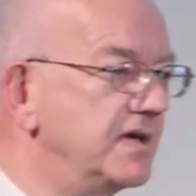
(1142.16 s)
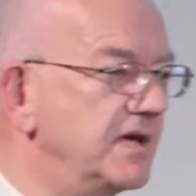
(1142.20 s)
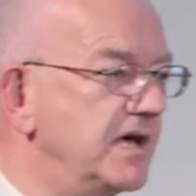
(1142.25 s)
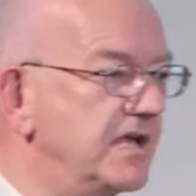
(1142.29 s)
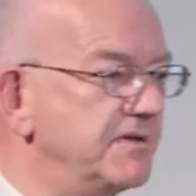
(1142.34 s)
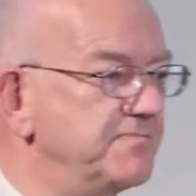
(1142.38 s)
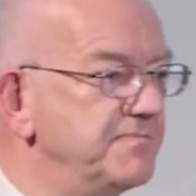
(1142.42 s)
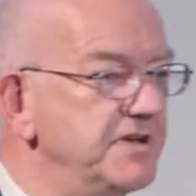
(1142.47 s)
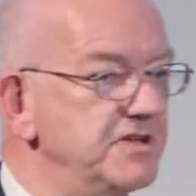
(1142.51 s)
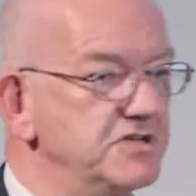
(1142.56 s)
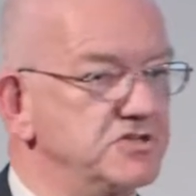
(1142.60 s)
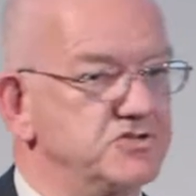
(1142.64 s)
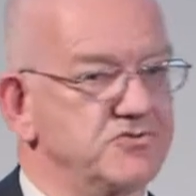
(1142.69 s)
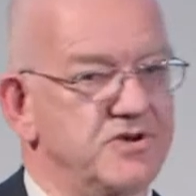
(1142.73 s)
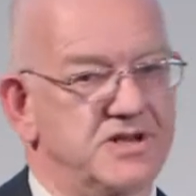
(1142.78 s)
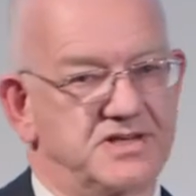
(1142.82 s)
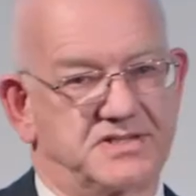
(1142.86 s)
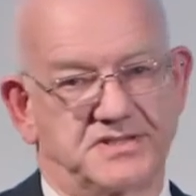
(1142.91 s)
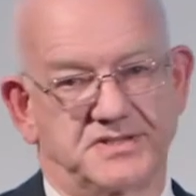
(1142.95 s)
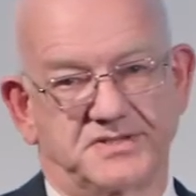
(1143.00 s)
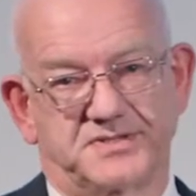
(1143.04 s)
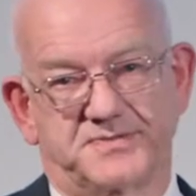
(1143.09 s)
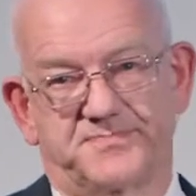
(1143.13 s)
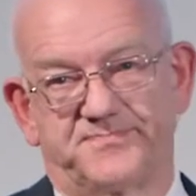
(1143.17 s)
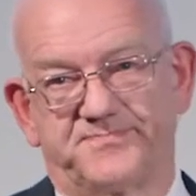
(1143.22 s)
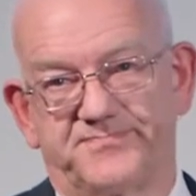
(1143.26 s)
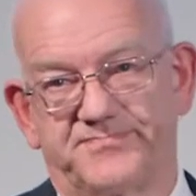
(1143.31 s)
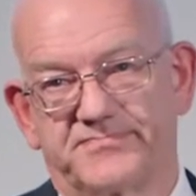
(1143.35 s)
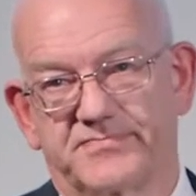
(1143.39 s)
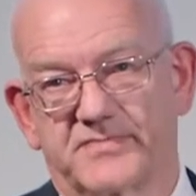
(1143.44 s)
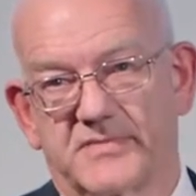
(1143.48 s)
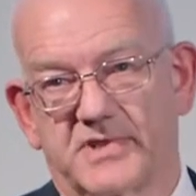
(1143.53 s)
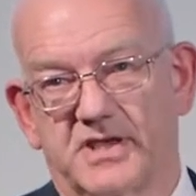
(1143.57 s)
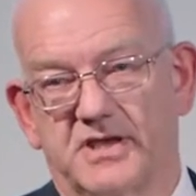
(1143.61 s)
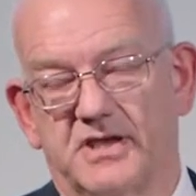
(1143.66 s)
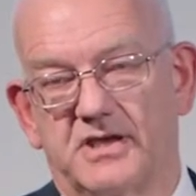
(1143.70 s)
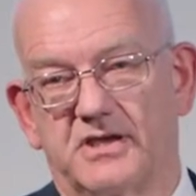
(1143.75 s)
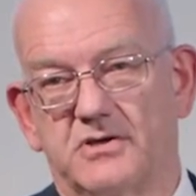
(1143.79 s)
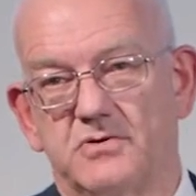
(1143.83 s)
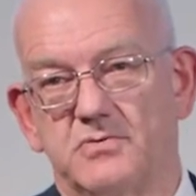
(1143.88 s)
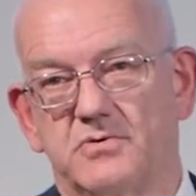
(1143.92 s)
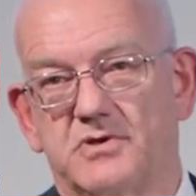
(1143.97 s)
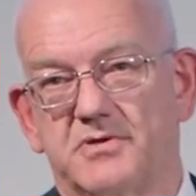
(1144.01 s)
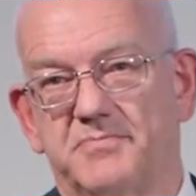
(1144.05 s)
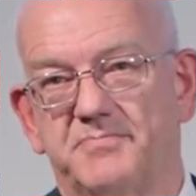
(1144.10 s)
administrators
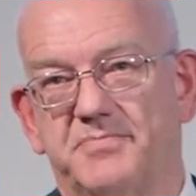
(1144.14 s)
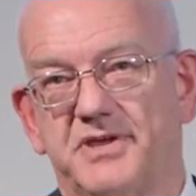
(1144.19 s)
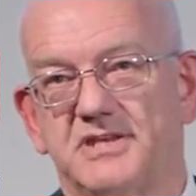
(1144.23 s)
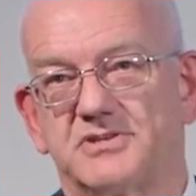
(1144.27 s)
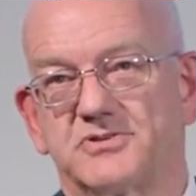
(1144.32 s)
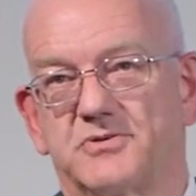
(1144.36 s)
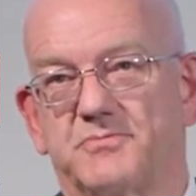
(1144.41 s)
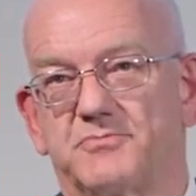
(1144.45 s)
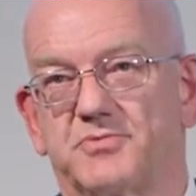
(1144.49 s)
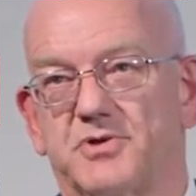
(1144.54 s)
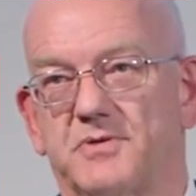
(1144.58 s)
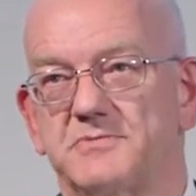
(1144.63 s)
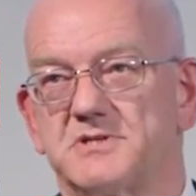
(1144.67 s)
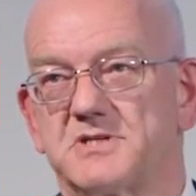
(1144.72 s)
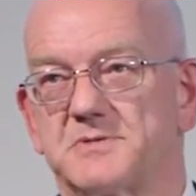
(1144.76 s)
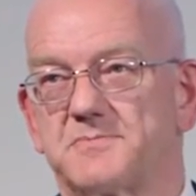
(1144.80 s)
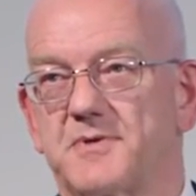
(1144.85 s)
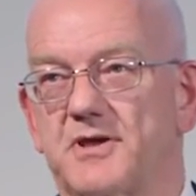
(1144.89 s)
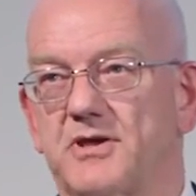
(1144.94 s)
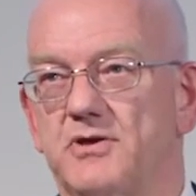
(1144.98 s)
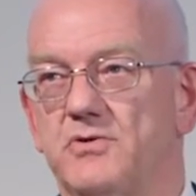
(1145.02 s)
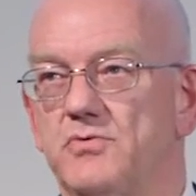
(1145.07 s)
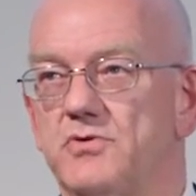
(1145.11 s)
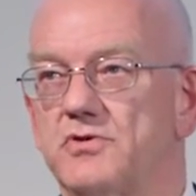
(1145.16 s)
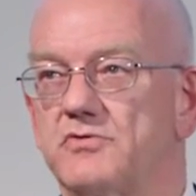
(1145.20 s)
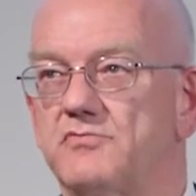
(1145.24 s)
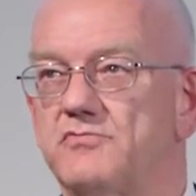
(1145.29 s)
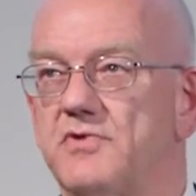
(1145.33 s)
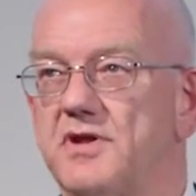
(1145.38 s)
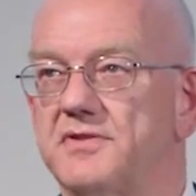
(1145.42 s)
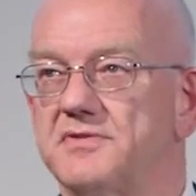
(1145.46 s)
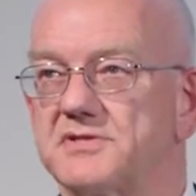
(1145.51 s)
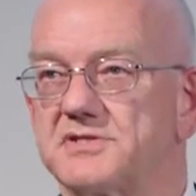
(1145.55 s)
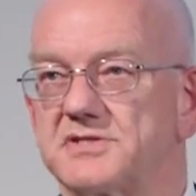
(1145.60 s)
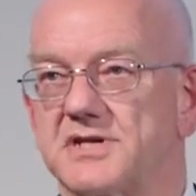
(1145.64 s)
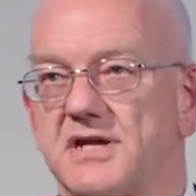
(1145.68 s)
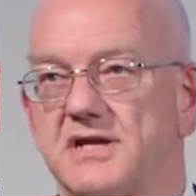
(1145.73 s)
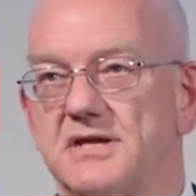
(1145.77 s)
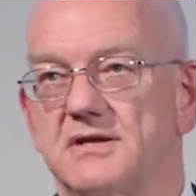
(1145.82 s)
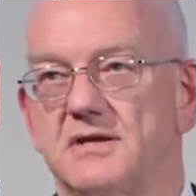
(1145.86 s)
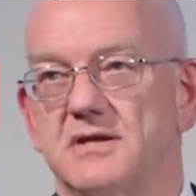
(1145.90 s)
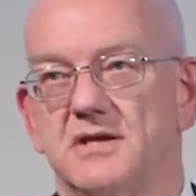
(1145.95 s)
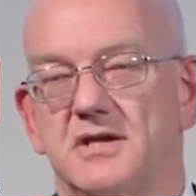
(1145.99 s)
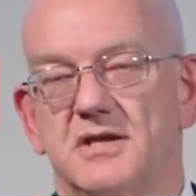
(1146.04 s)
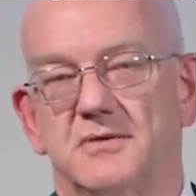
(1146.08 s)
who compete on promises about who can run the
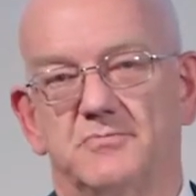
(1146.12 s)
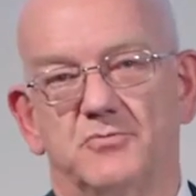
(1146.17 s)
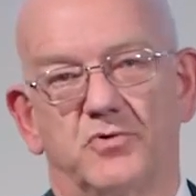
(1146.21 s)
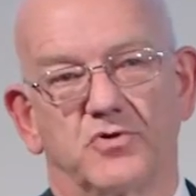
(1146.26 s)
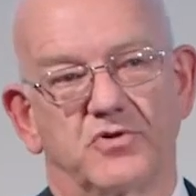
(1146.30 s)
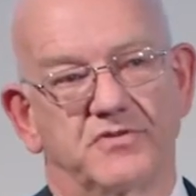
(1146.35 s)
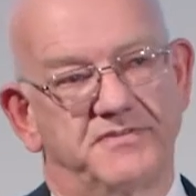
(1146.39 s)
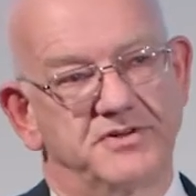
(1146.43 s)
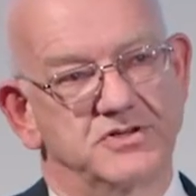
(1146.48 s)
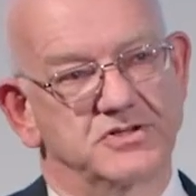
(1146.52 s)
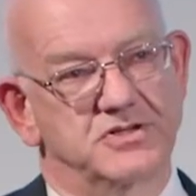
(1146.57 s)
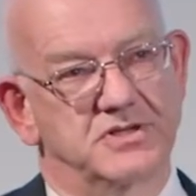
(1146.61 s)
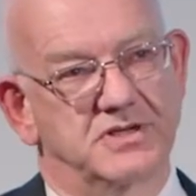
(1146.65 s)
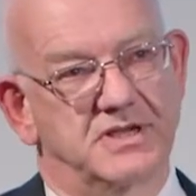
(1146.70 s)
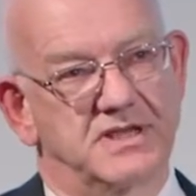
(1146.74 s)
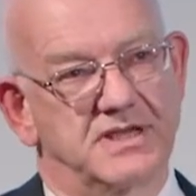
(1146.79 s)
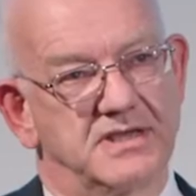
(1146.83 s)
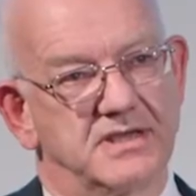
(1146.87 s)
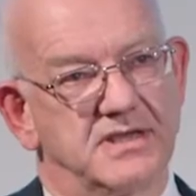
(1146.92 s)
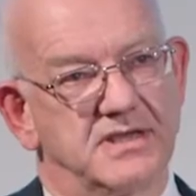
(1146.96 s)
state more efficiently.